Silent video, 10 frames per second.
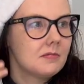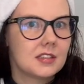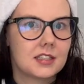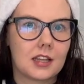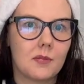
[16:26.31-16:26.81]

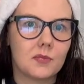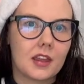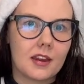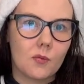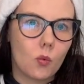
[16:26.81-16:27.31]

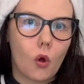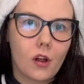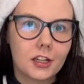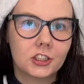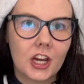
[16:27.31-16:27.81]
something
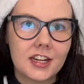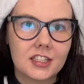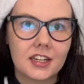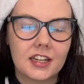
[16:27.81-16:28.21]
wall changing,